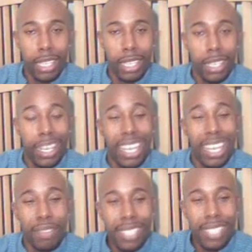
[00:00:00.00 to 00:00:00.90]
And I have
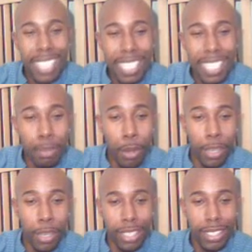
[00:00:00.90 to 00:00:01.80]
6
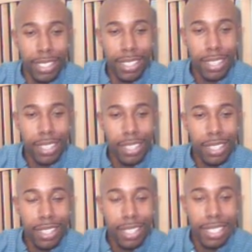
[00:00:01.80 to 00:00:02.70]
boys,
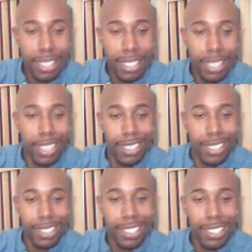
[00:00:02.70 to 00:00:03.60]
6,
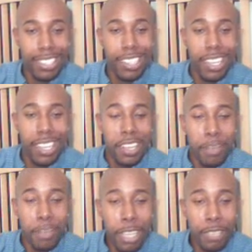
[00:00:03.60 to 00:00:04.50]

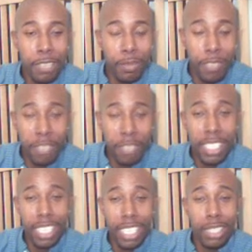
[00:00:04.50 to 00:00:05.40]
ranging from 15 to
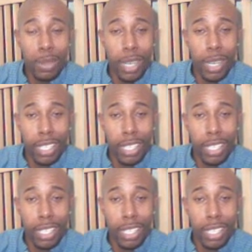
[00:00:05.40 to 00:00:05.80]
20.